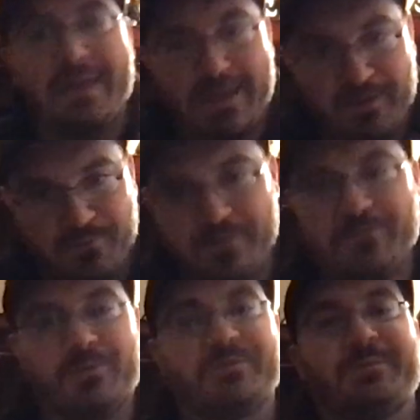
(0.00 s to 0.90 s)

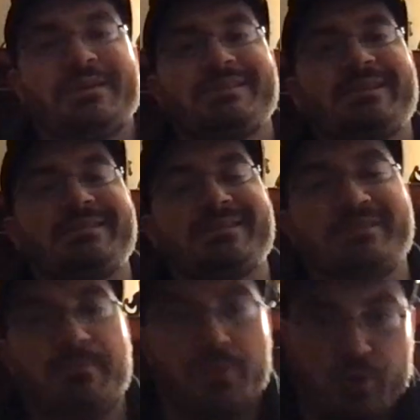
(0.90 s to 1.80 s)
LV-426 is
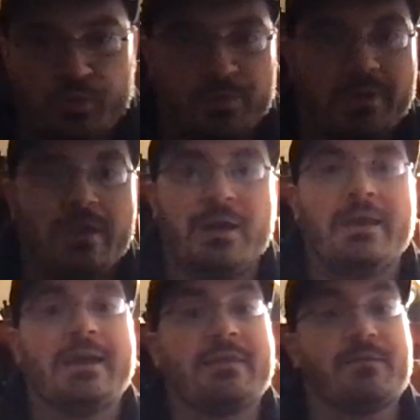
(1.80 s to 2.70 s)
the moon
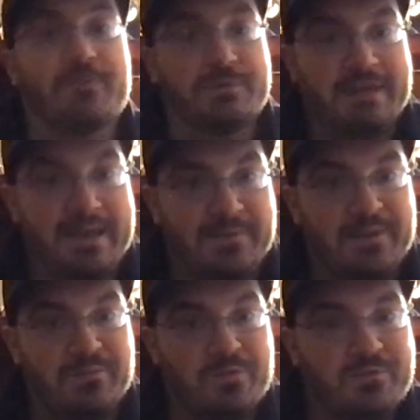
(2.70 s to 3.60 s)
in the first
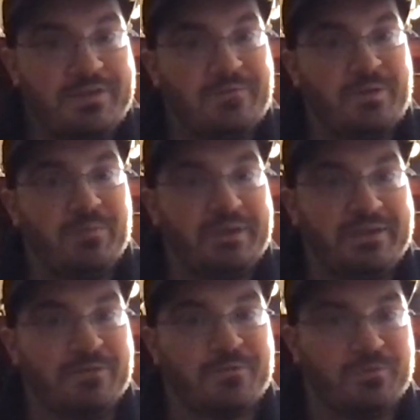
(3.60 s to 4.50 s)
Alien movie that Ripley
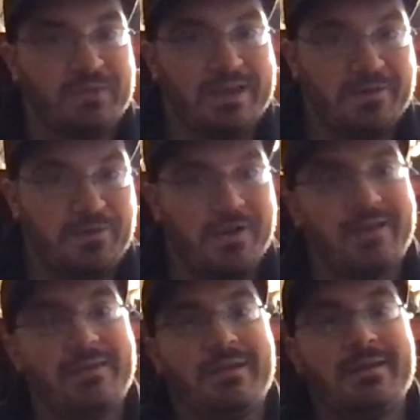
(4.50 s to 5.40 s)
and the crew land
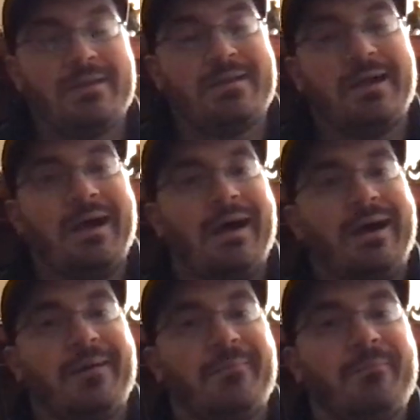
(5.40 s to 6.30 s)
on,
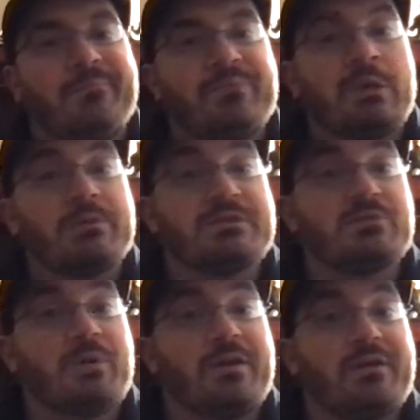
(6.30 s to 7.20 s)
which is
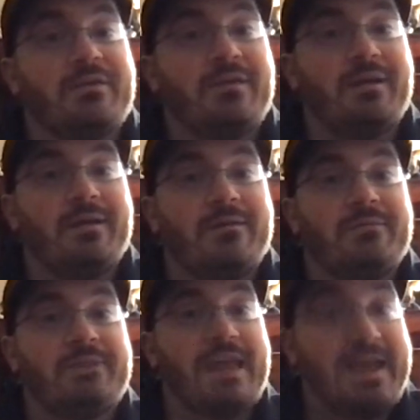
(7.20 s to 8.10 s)
where the
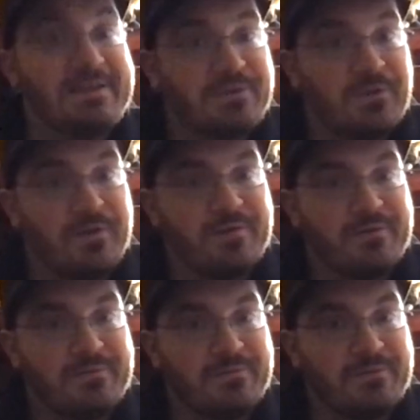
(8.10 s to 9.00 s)
eggs
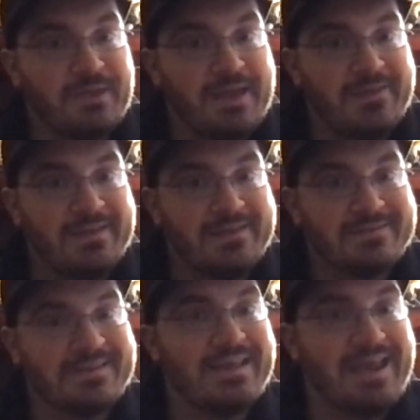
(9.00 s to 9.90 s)
are for the
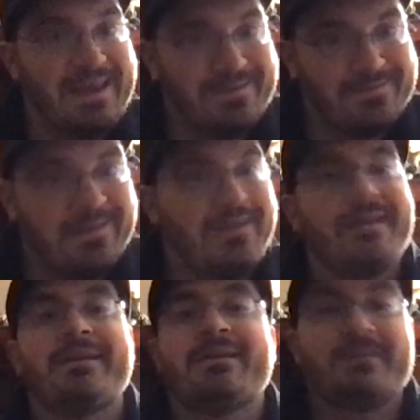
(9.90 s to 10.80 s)
aliens. And Kane
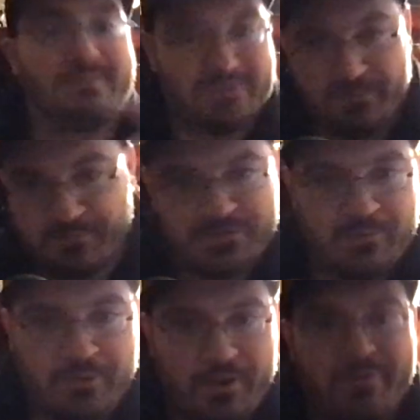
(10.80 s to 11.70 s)
stumbles
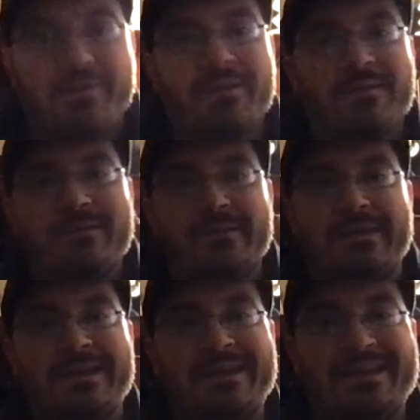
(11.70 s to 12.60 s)
upon the
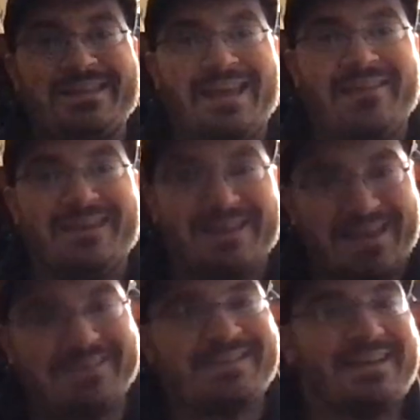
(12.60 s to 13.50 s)
alien
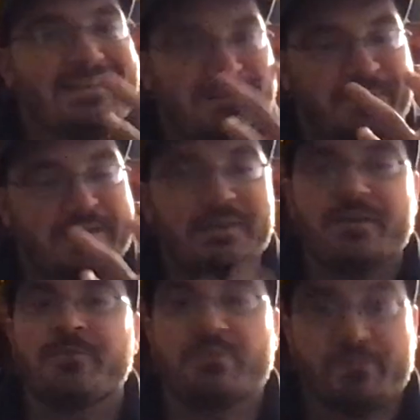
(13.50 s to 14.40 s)
nest and gets the face
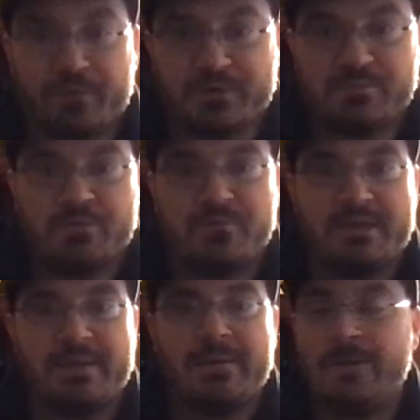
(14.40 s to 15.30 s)
hugger from the first movie.